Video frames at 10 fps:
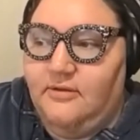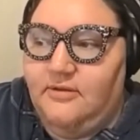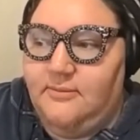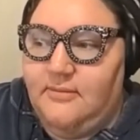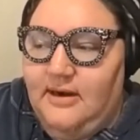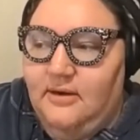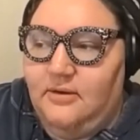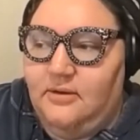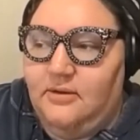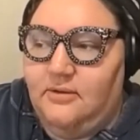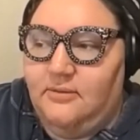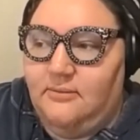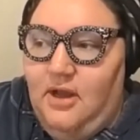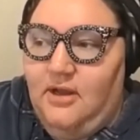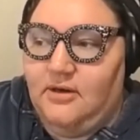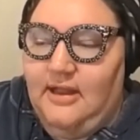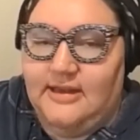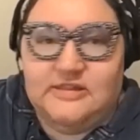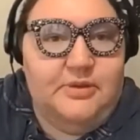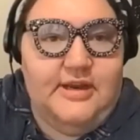medical model
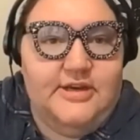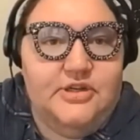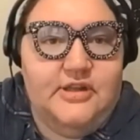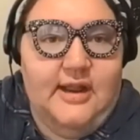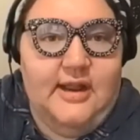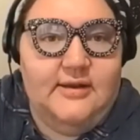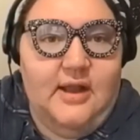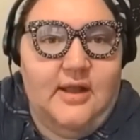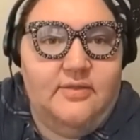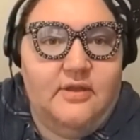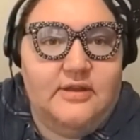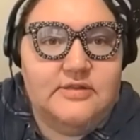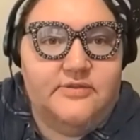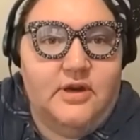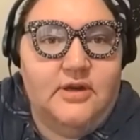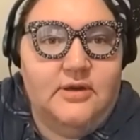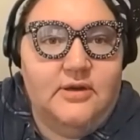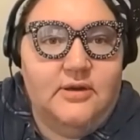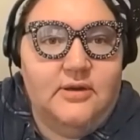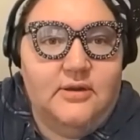explanation that I had gotten thus far.
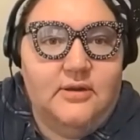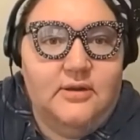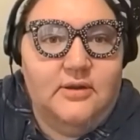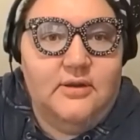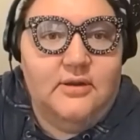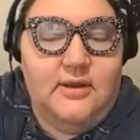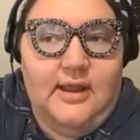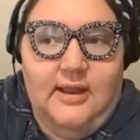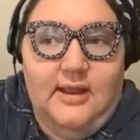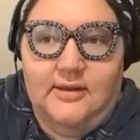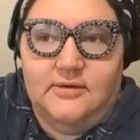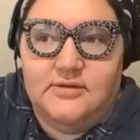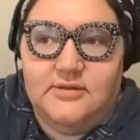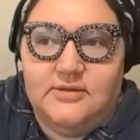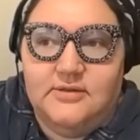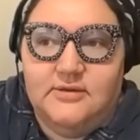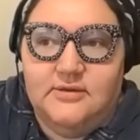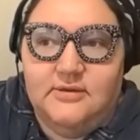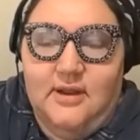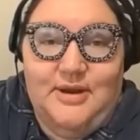And
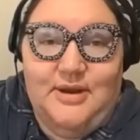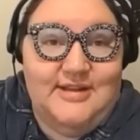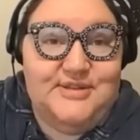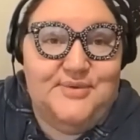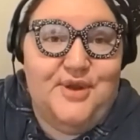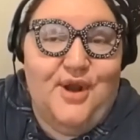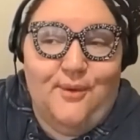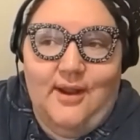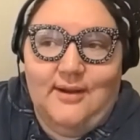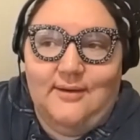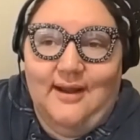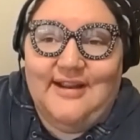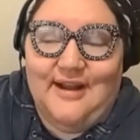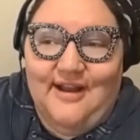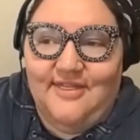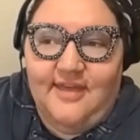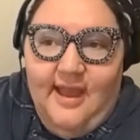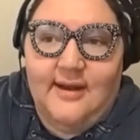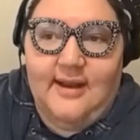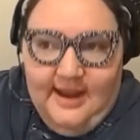I mean, as you know, I got
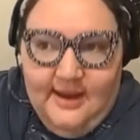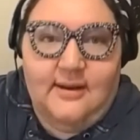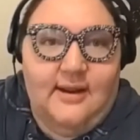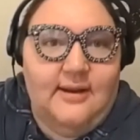that, and I